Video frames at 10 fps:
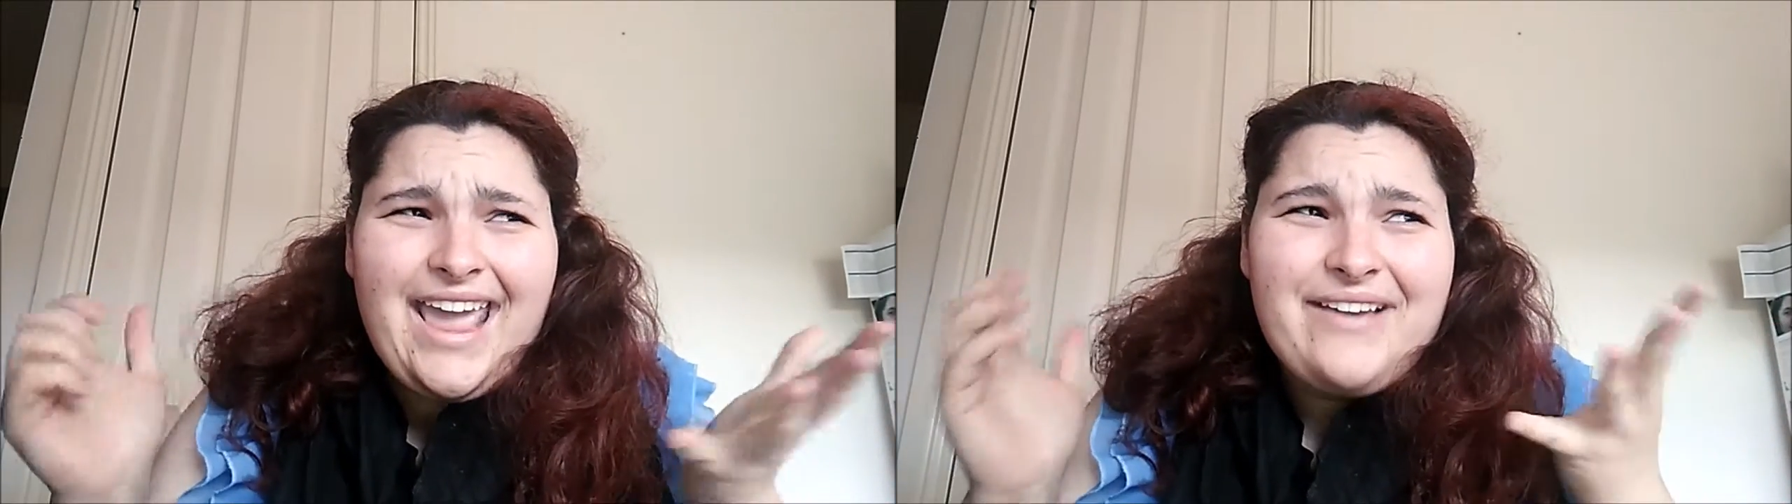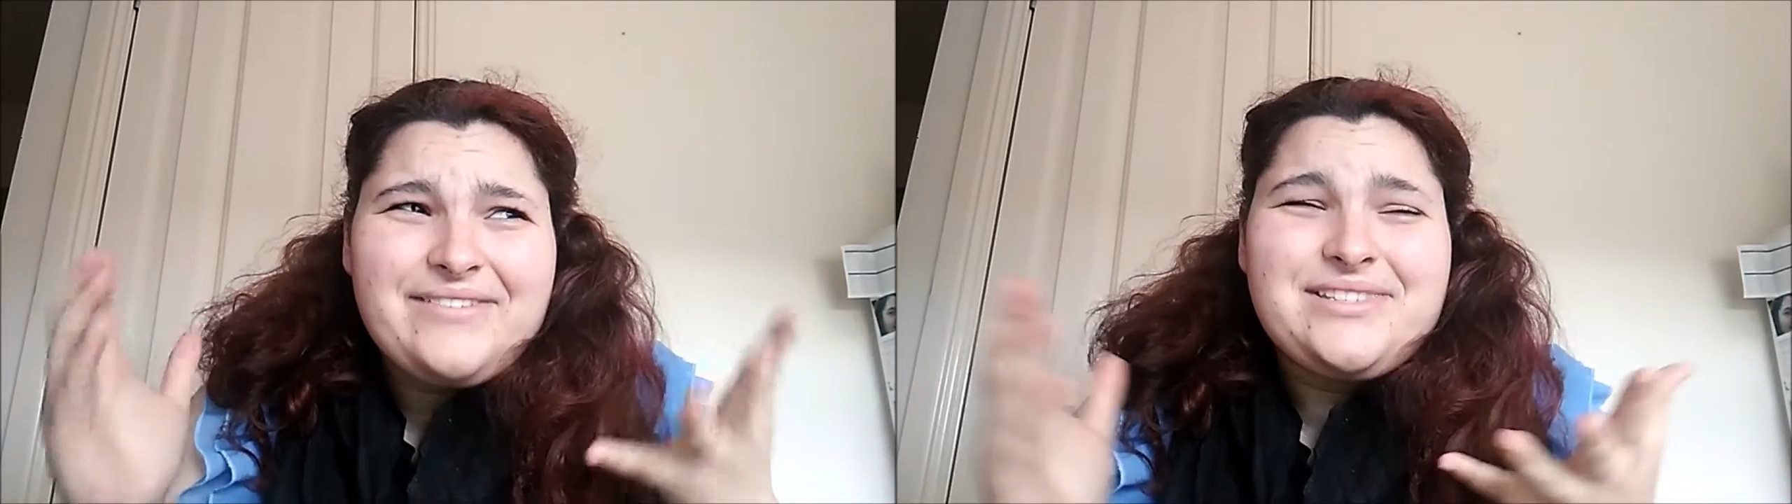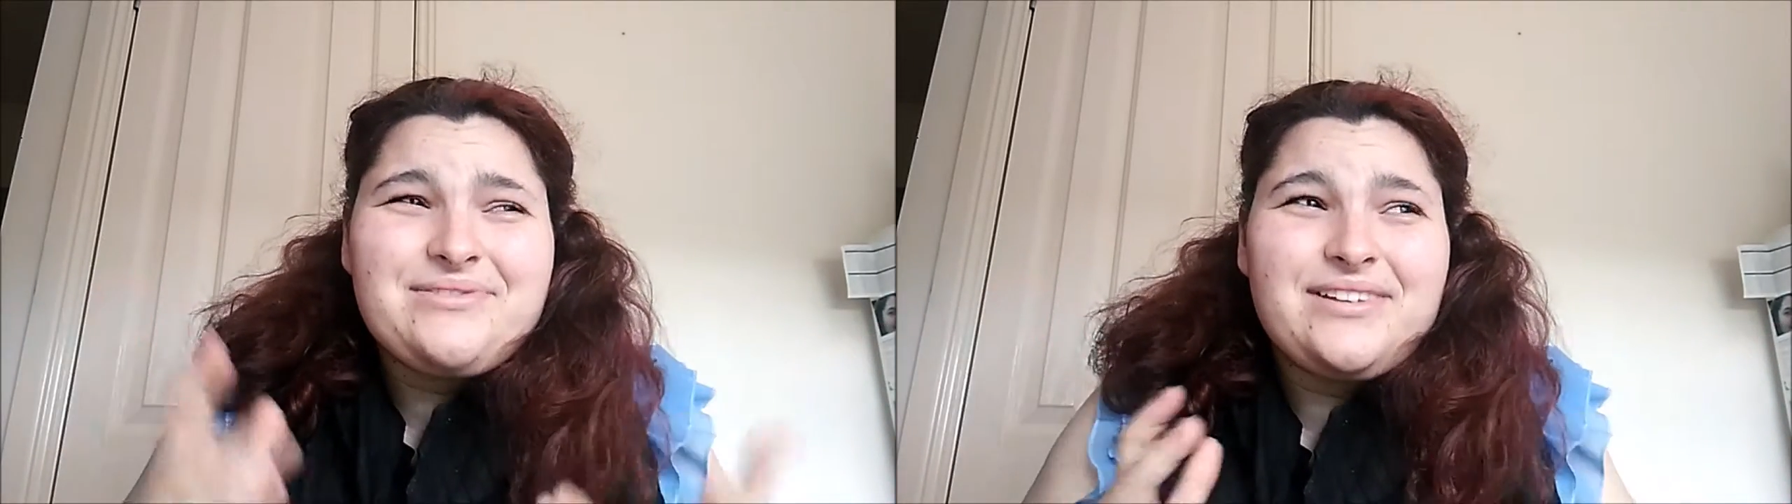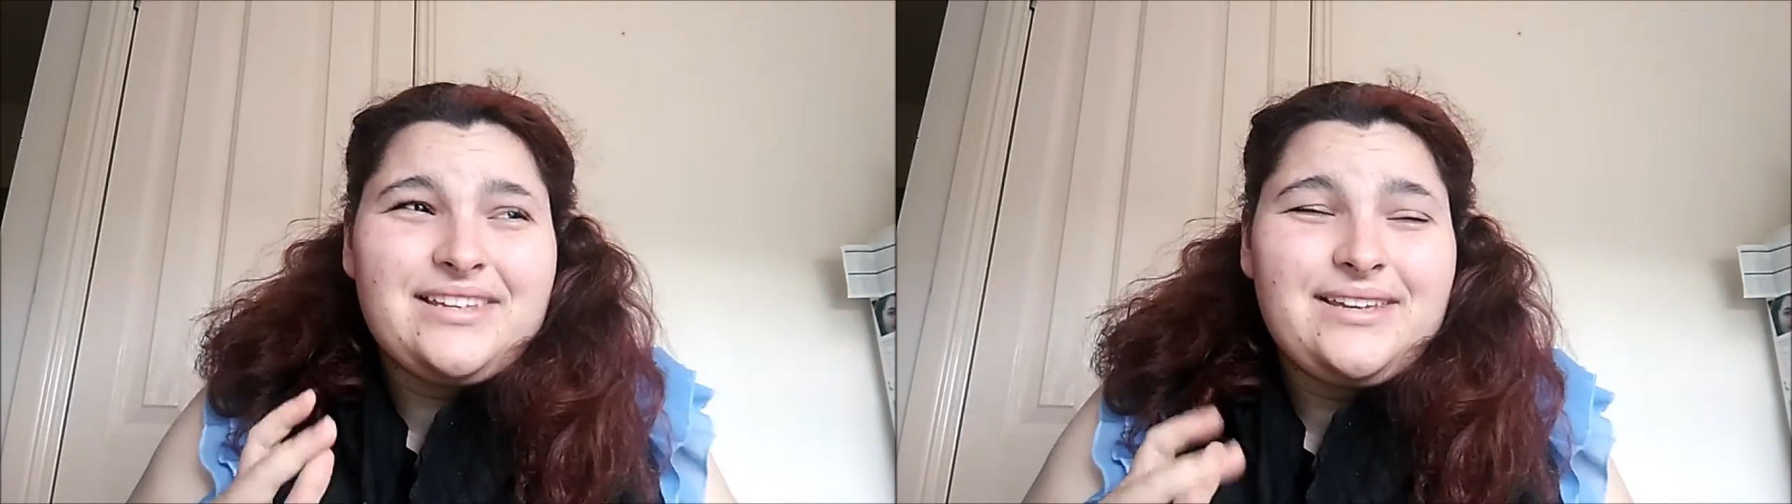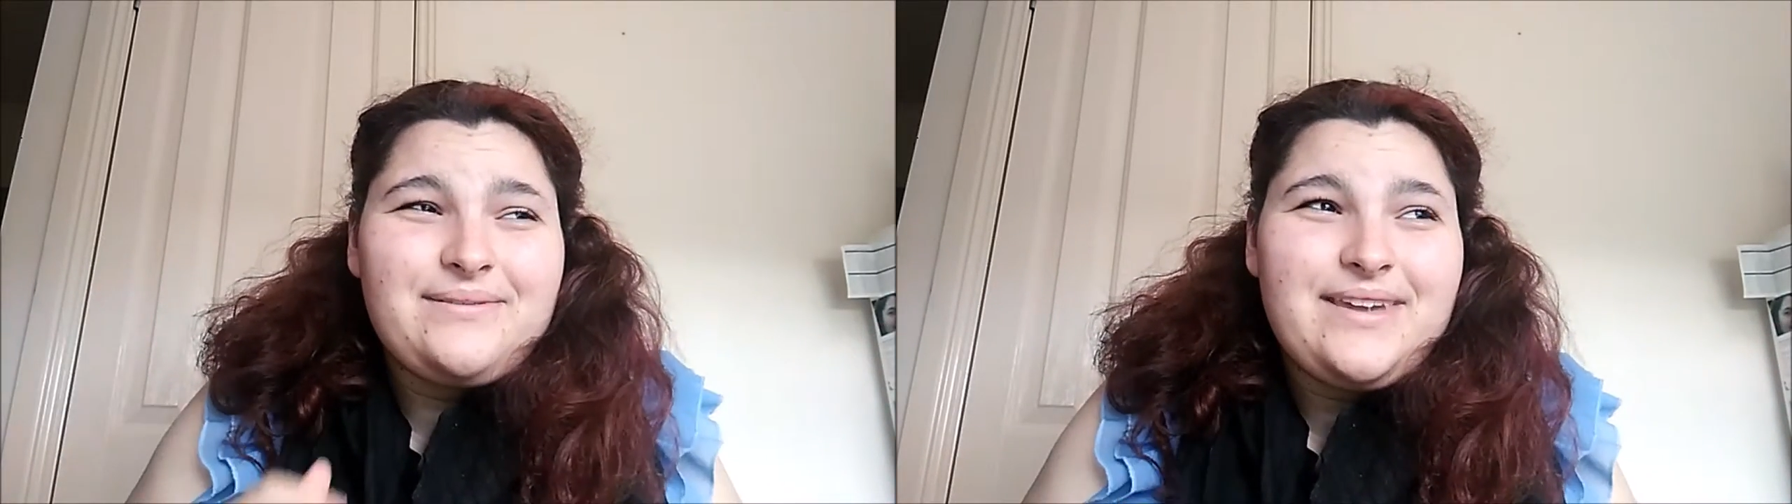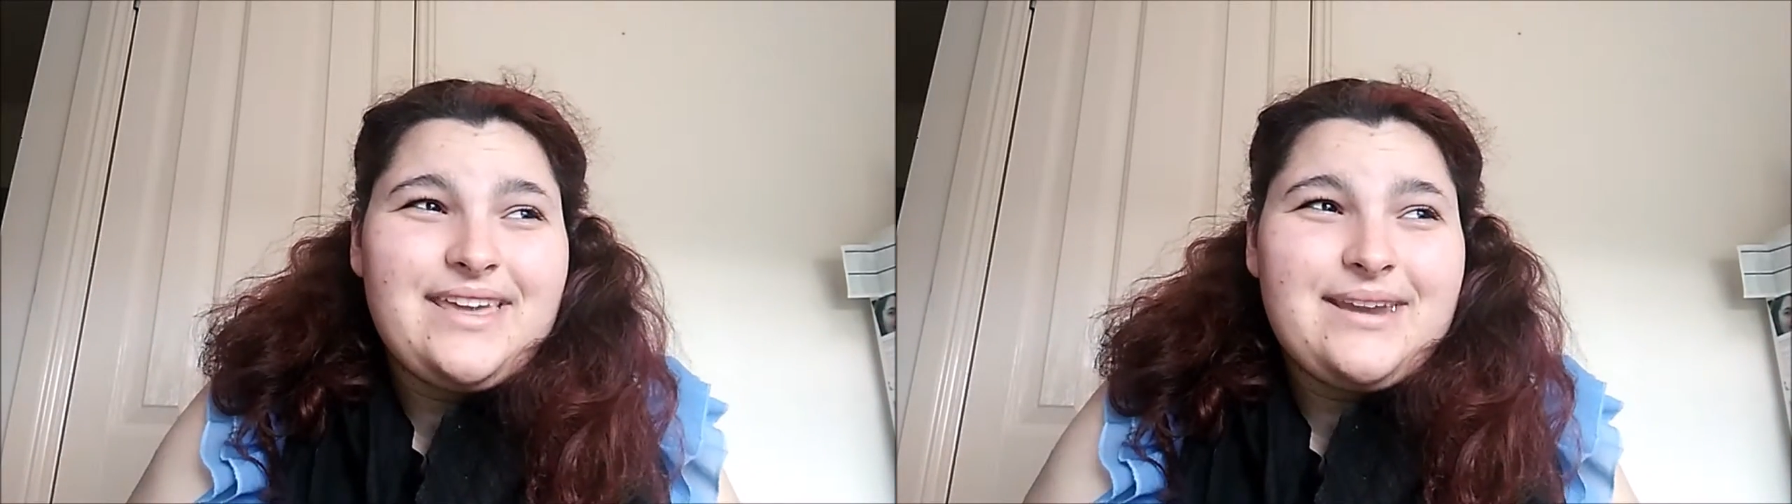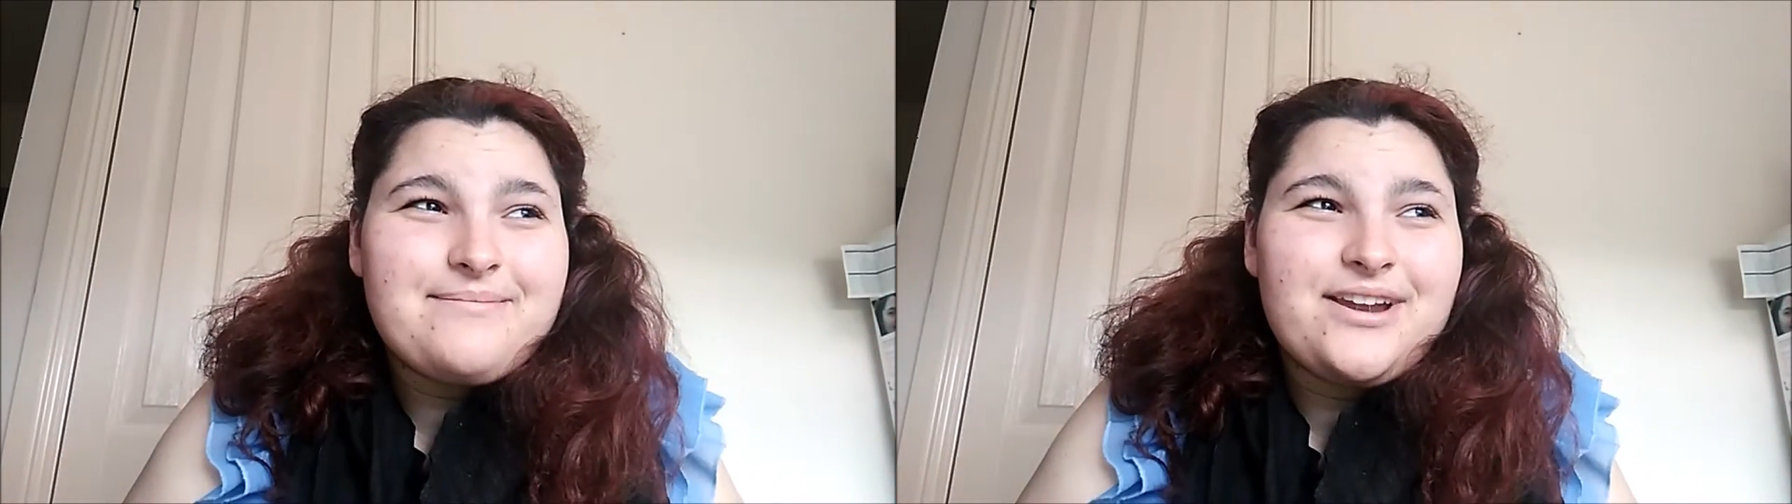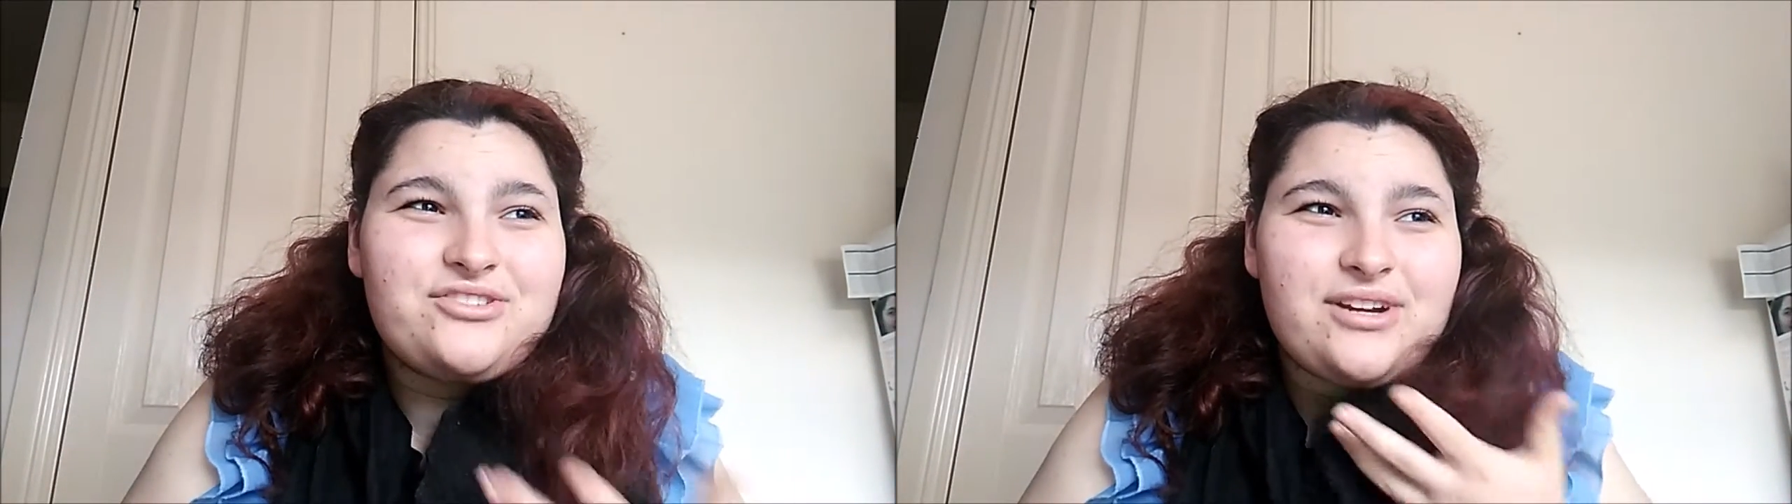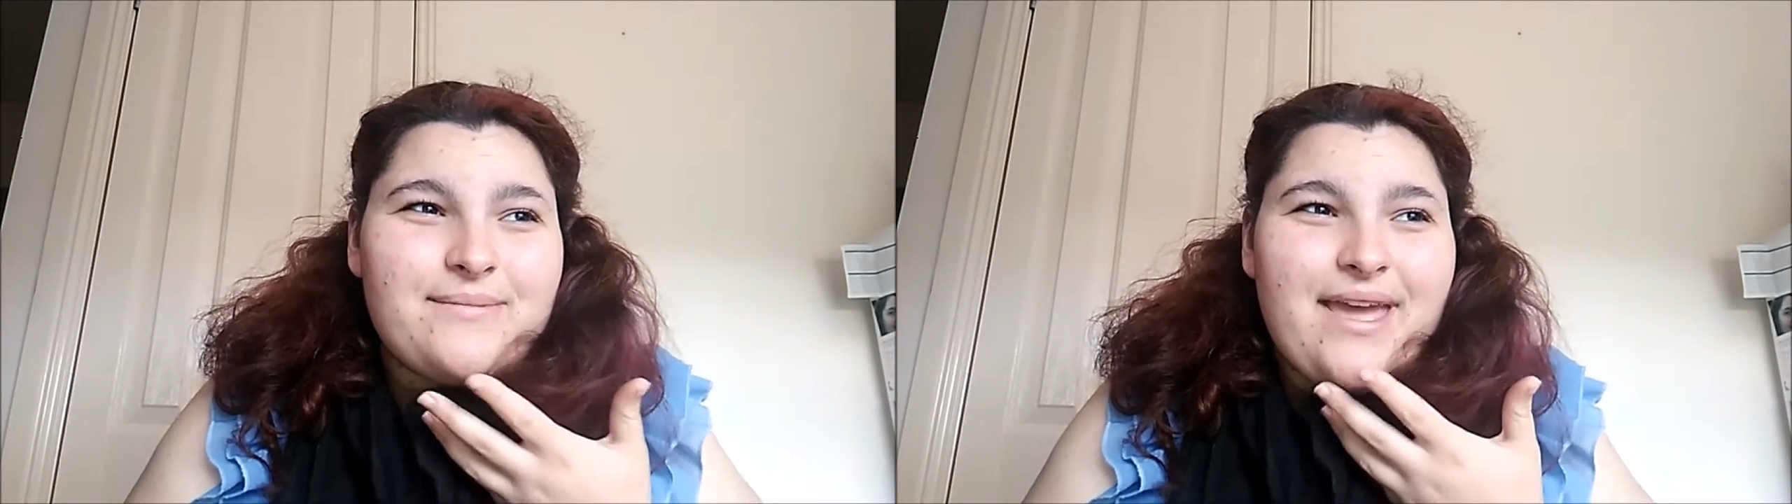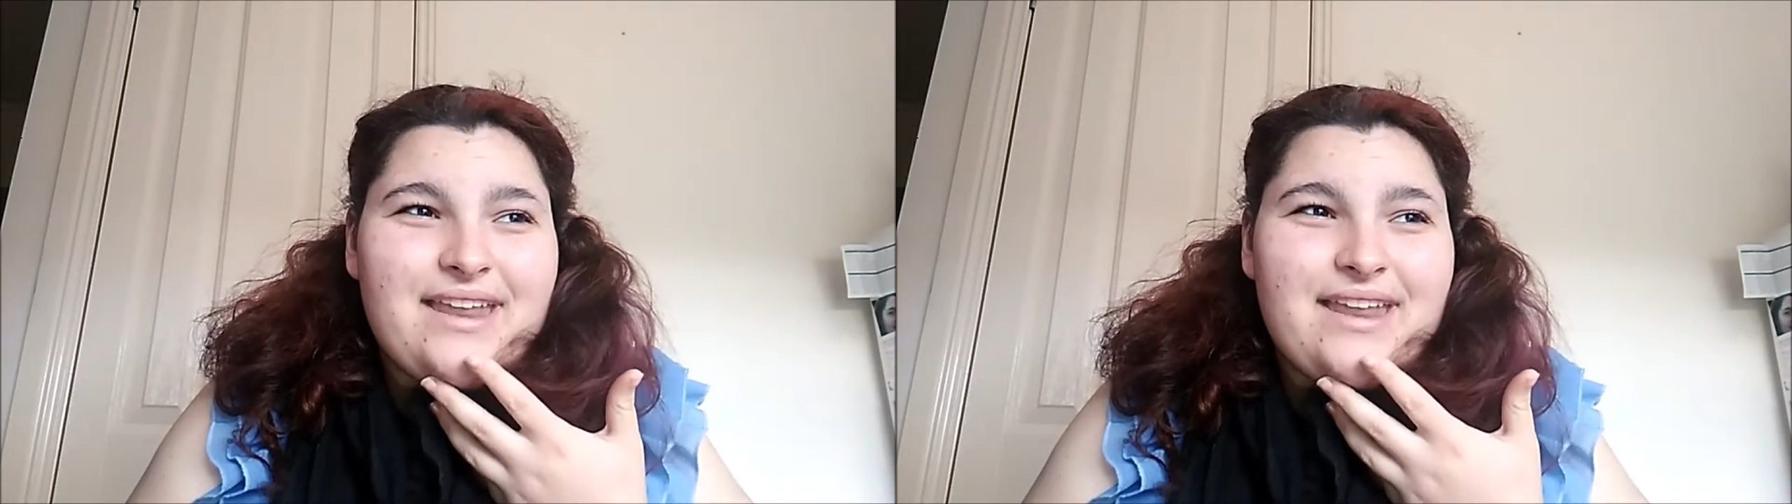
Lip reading: It was really weird in my dream,